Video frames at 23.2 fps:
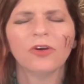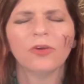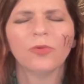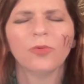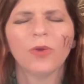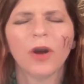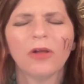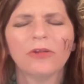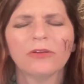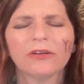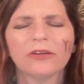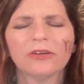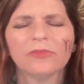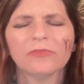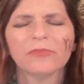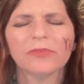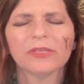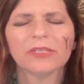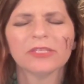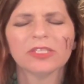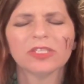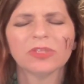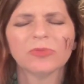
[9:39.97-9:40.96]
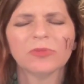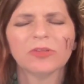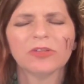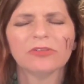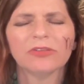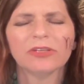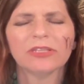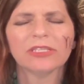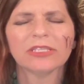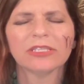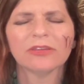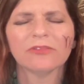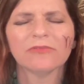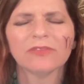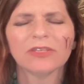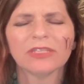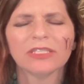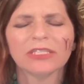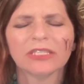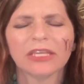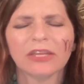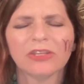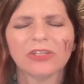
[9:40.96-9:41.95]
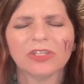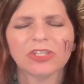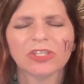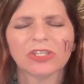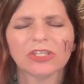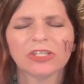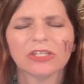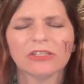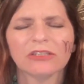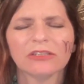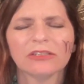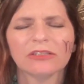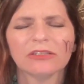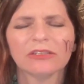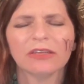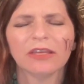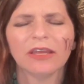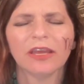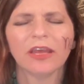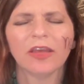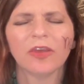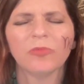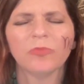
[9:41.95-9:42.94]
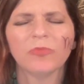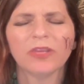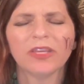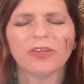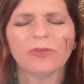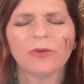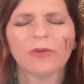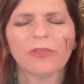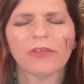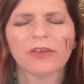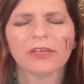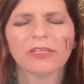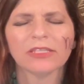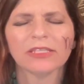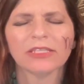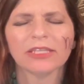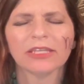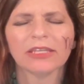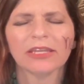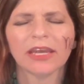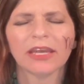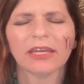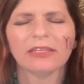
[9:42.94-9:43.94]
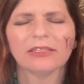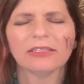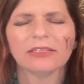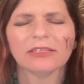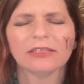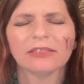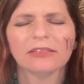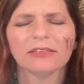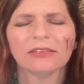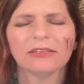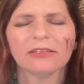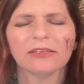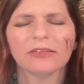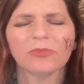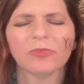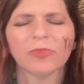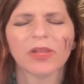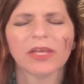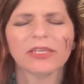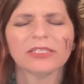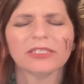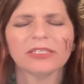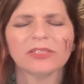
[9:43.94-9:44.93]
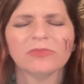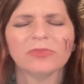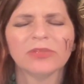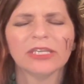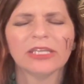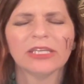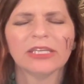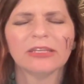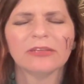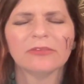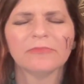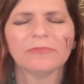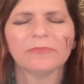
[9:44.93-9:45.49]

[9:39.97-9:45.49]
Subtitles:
Welcome, spirits of the center. Be with us tonight. Blessed be.